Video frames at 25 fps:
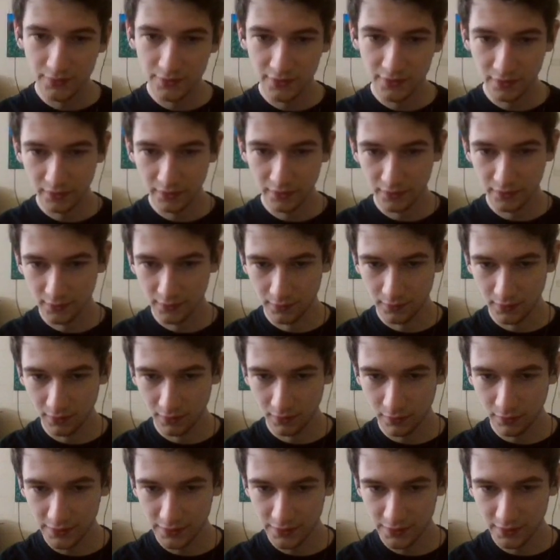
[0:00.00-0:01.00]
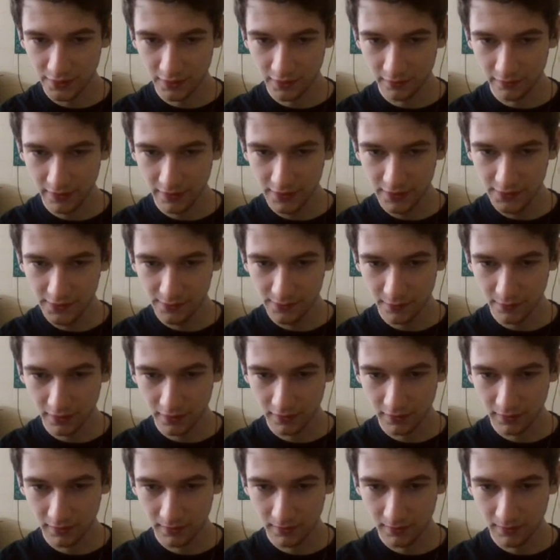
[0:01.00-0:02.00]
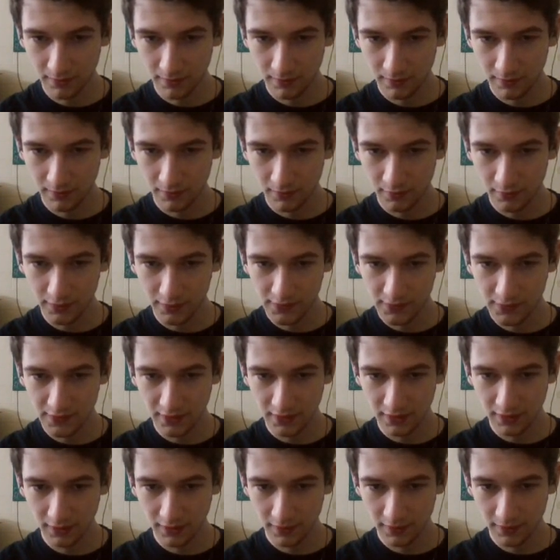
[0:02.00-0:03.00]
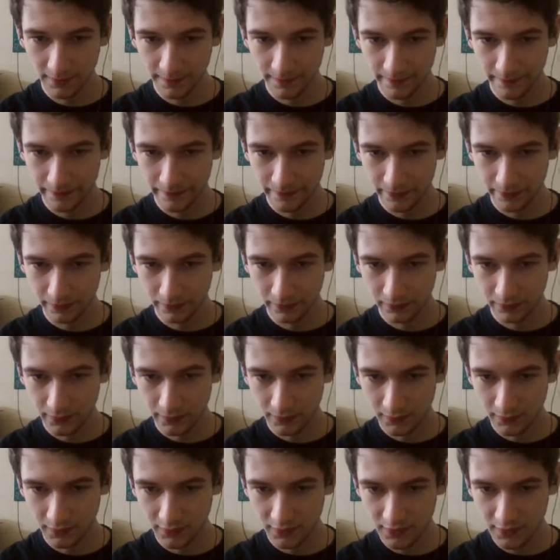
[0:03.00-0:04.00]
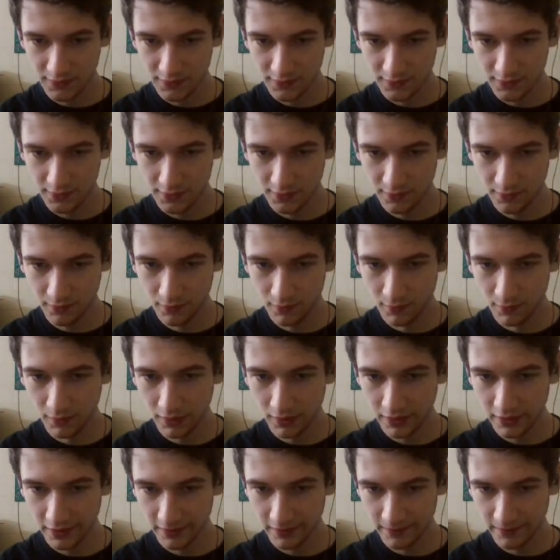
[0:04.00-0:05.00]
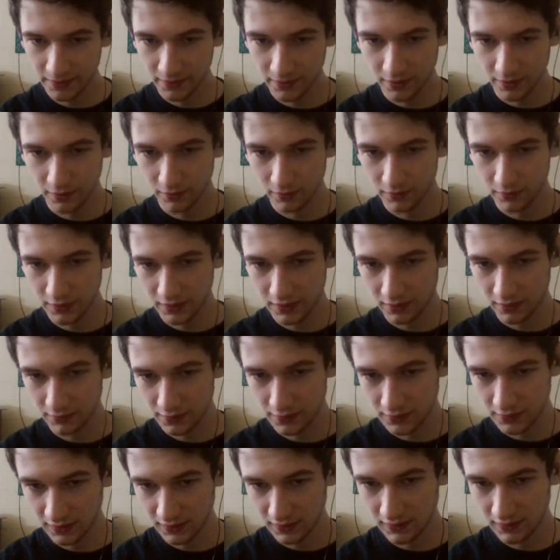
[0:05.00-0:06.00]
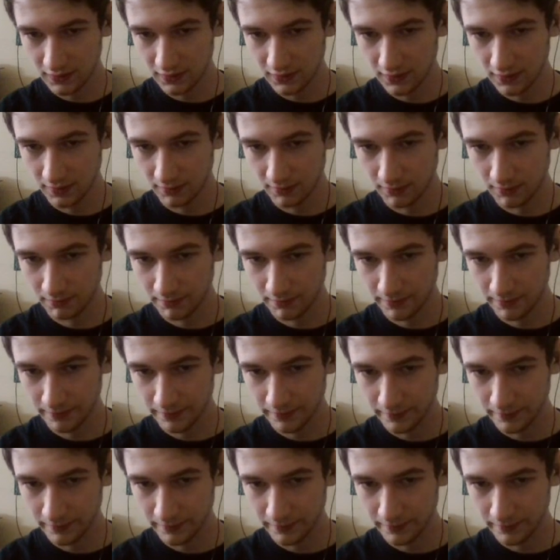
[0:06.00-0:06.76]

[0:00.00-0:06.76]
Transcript: There's also the question of this one. Looks like this 2 will have to go down to get him.